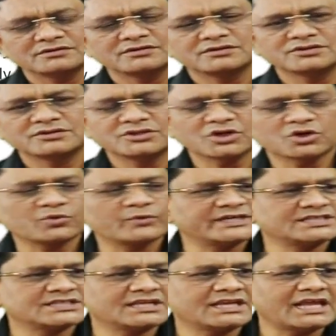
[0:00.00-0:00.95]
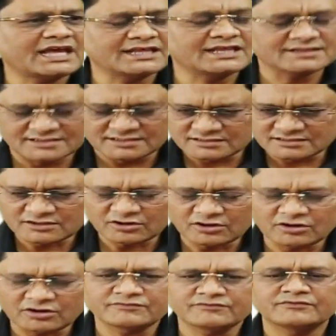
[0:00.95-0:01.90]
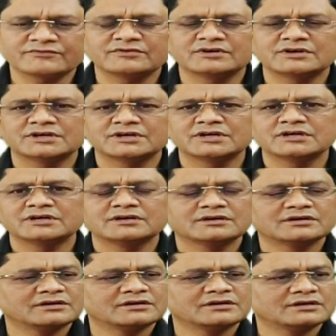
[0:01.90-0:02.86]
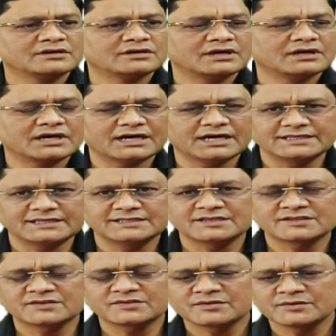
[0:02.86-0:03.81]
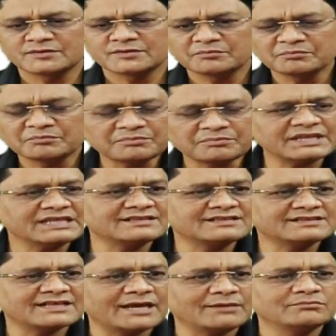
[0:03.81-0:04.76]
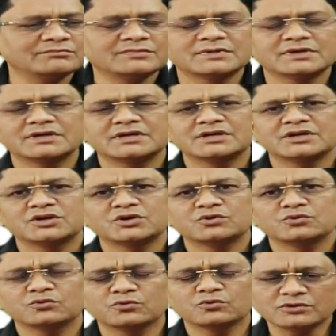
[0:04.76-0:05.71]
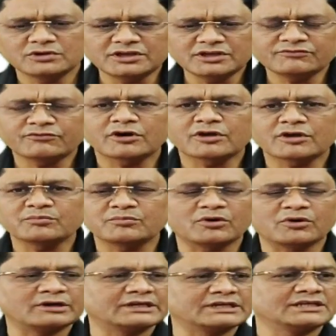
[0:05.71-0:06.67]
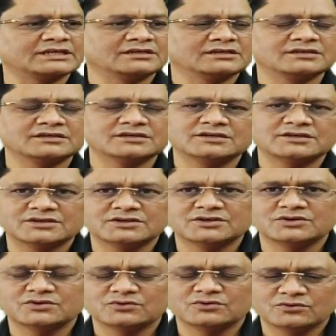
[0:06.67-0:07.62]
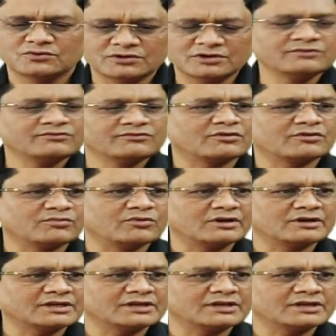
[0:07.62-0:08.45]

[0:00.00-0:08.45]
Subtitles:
the question answer of IAS pre-exam only for polity. Only for polity.